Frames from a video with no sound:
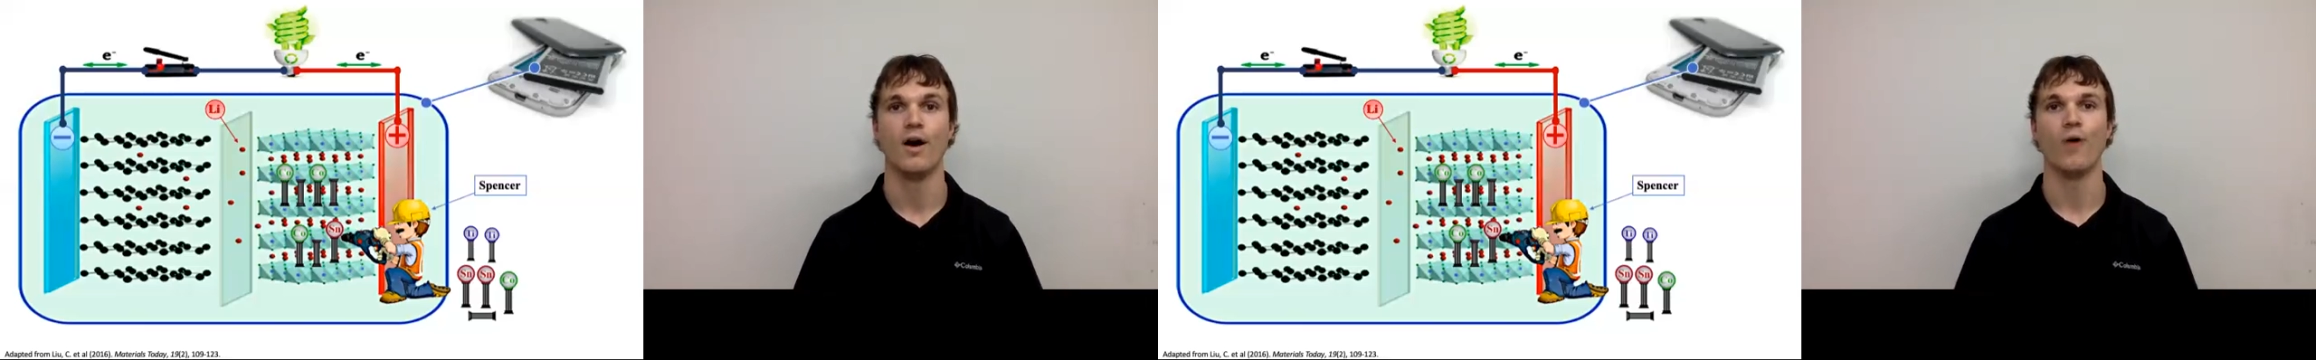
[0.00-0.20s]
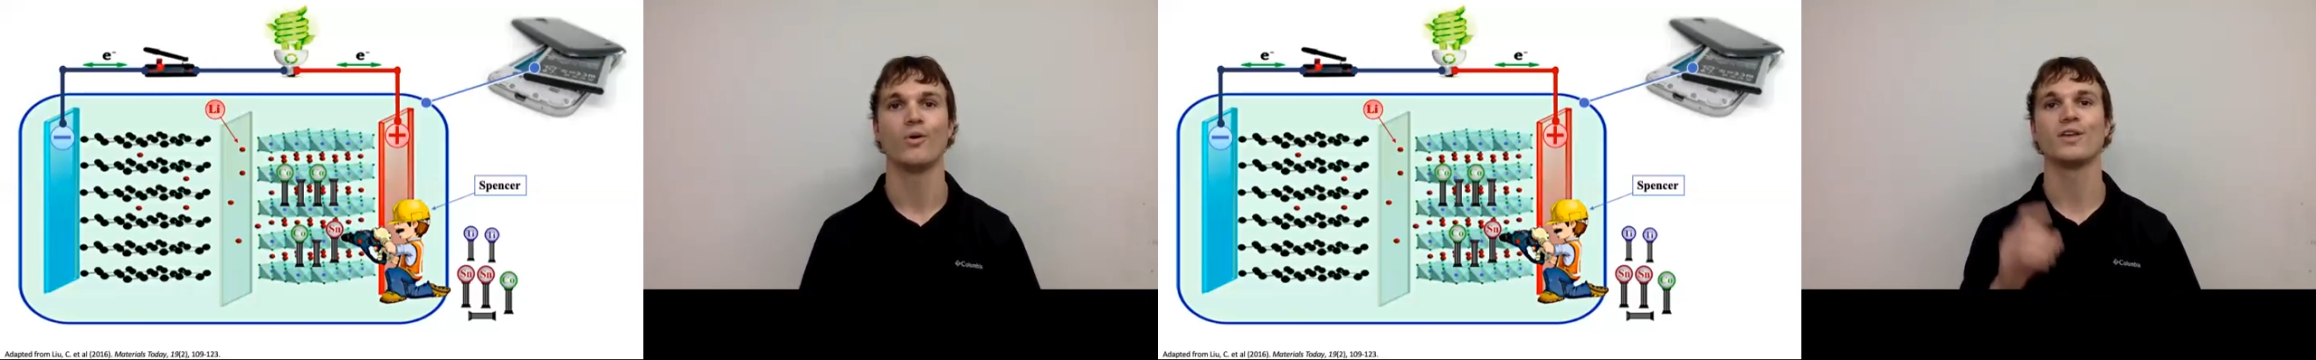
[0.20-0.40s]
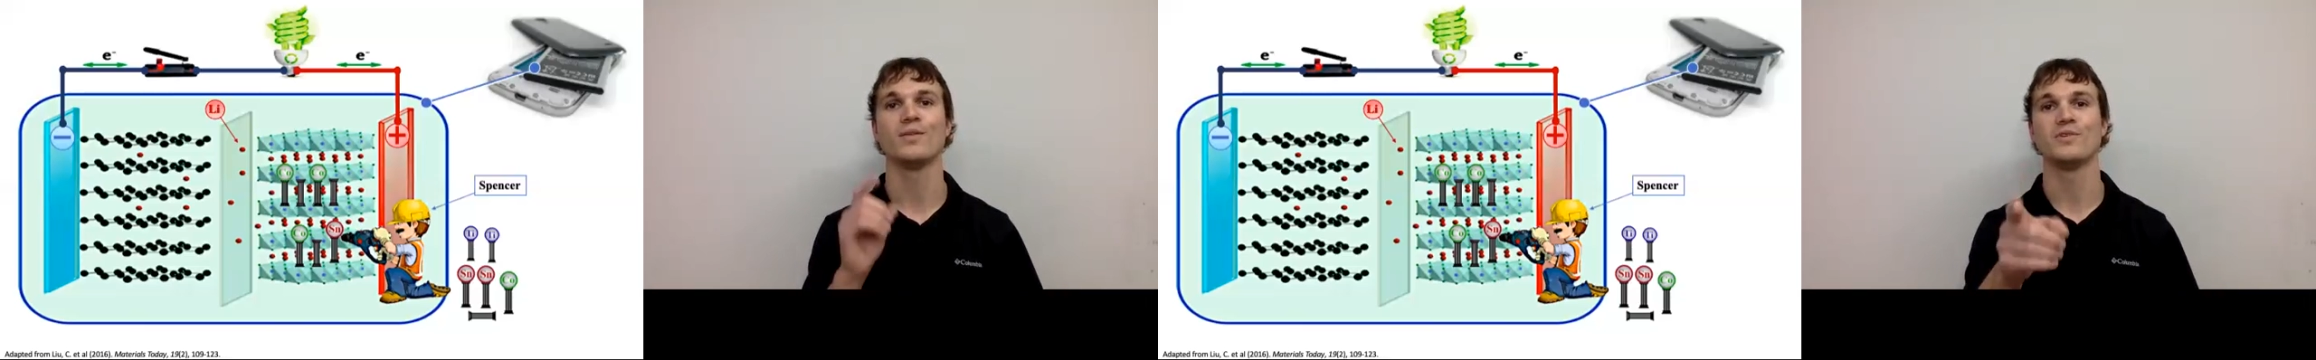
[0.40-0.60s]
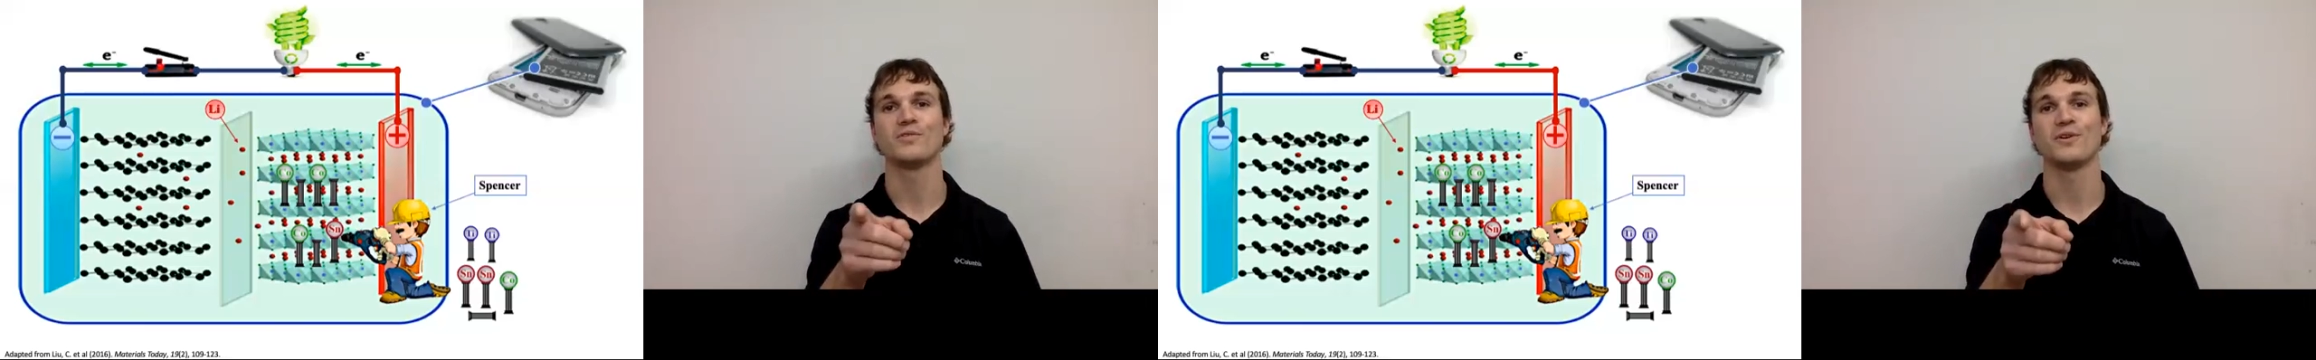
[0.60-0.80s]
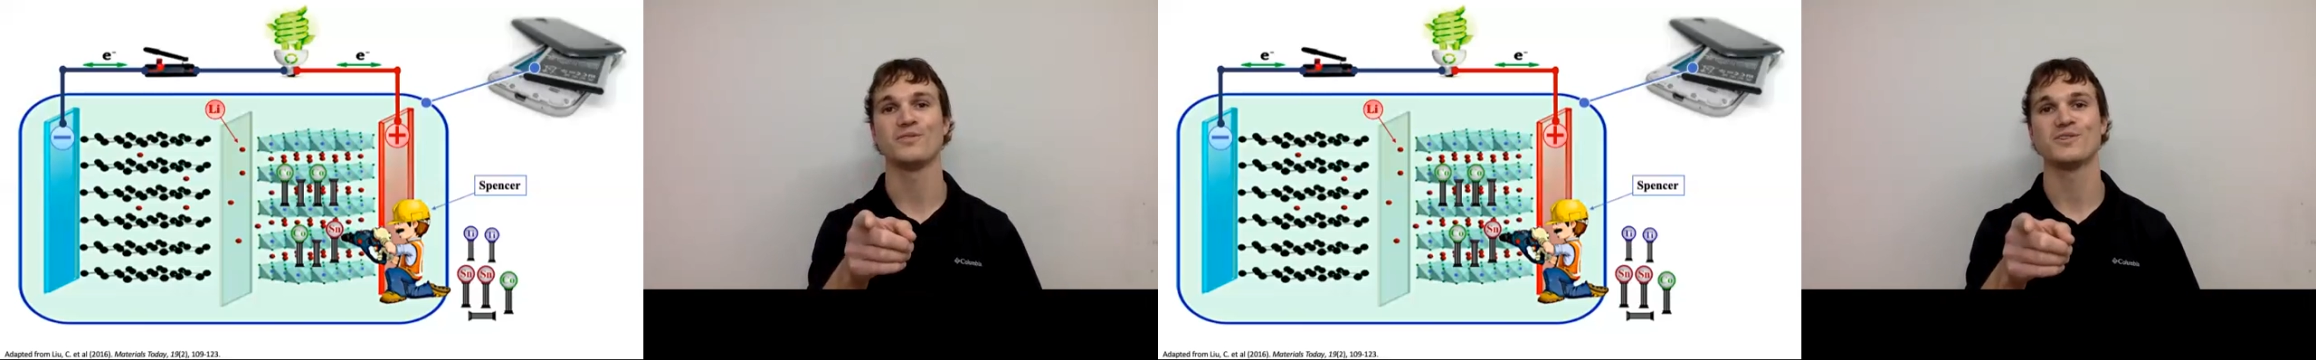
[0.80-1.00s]
all while keeping
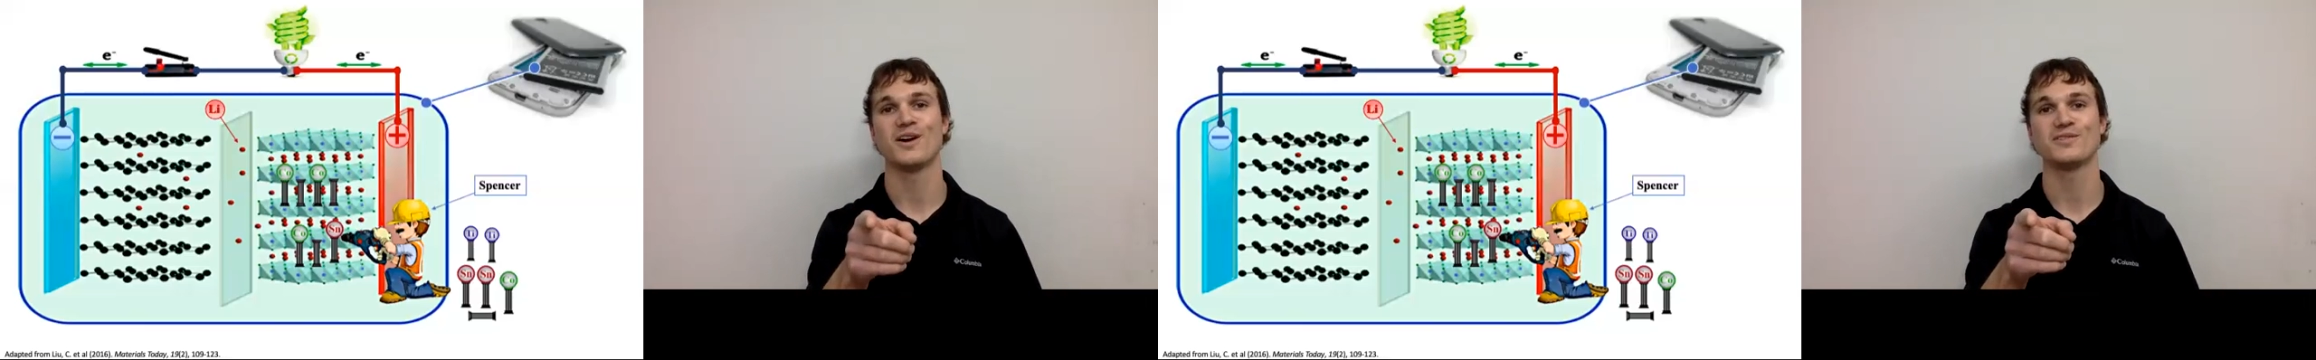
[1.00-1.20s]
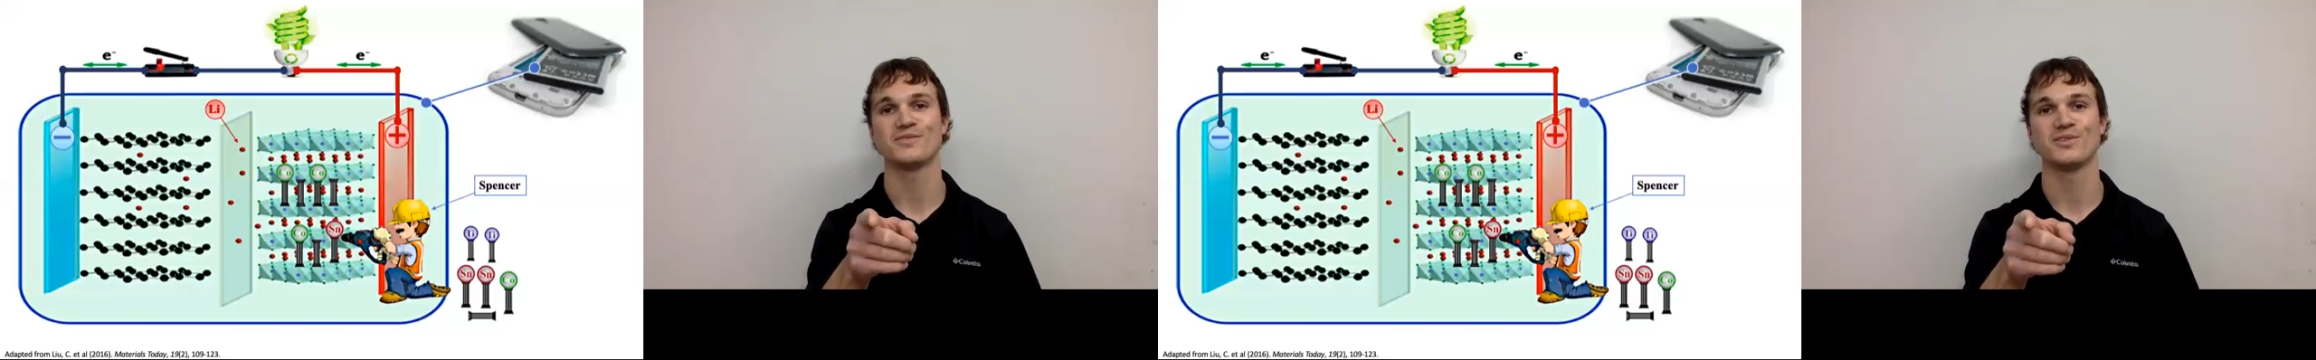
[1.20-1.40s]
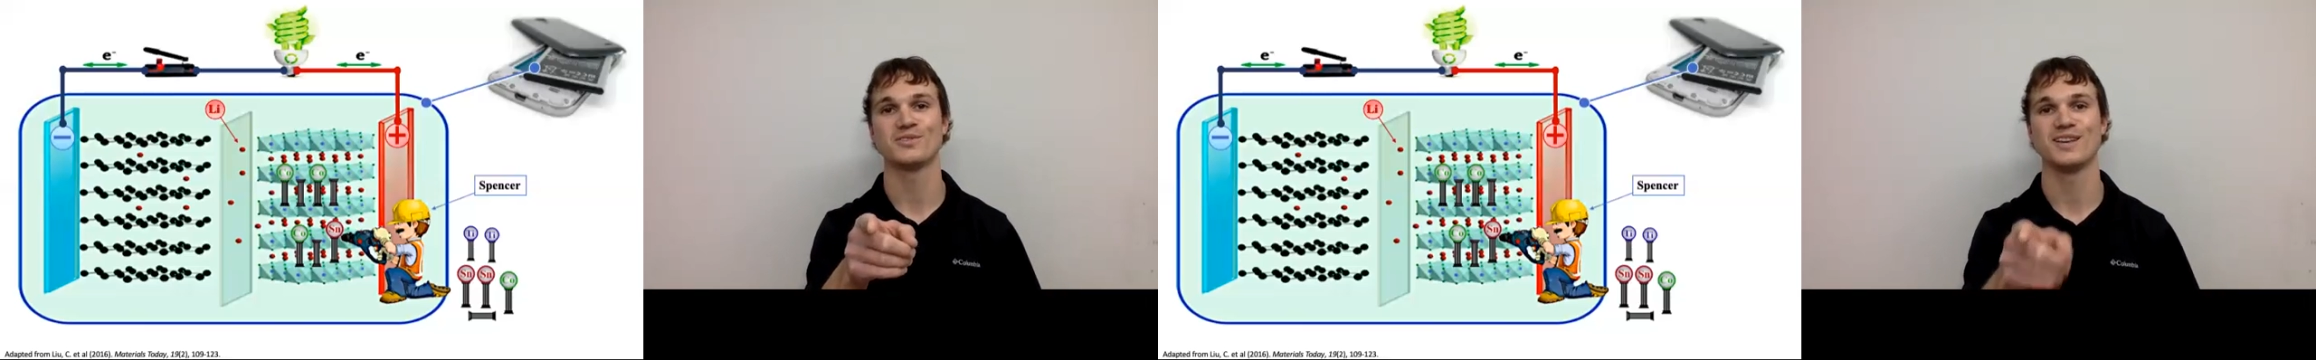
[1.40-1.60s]
your phone charged for those